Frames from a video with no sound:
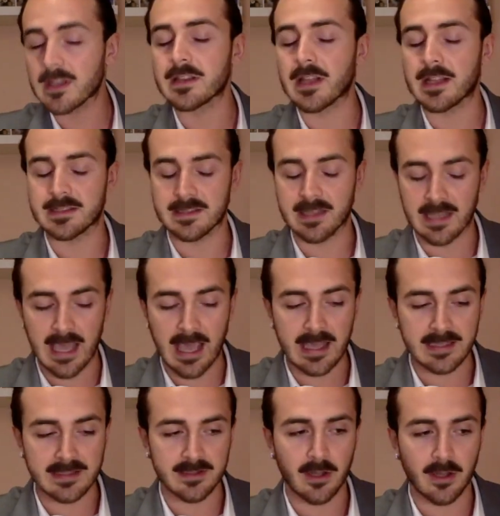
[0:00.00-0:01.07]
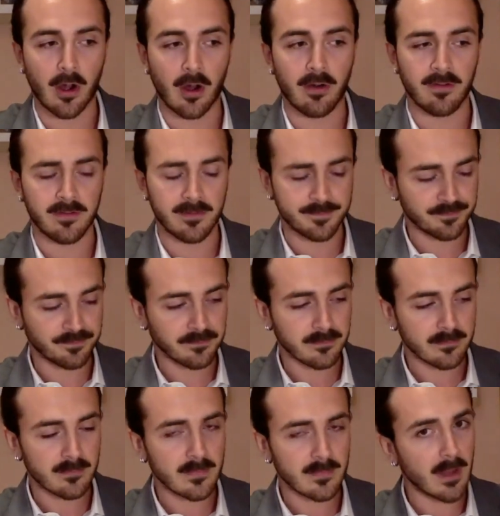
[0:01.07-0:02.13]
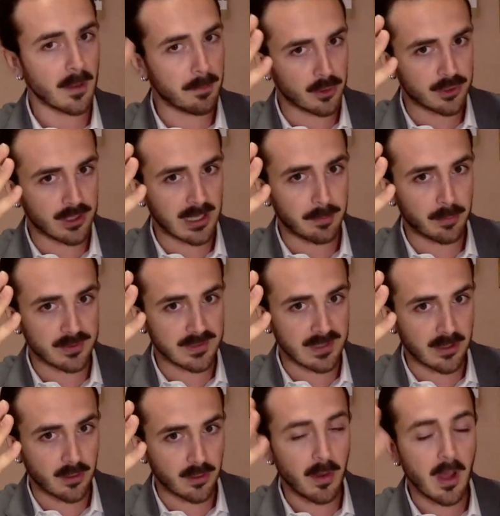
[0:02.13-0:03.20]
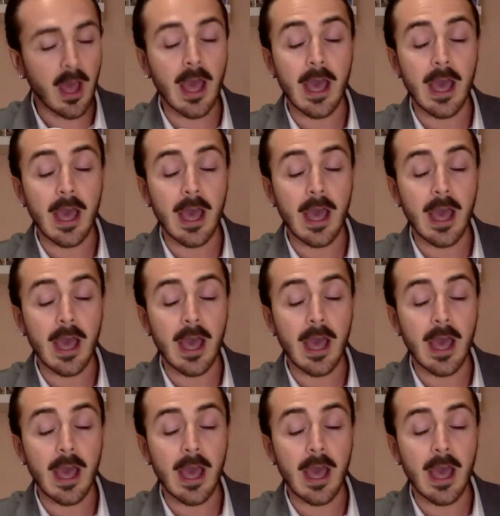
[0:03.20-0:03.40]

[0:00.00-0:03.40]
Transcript: That's the case of Bottega Prosecco,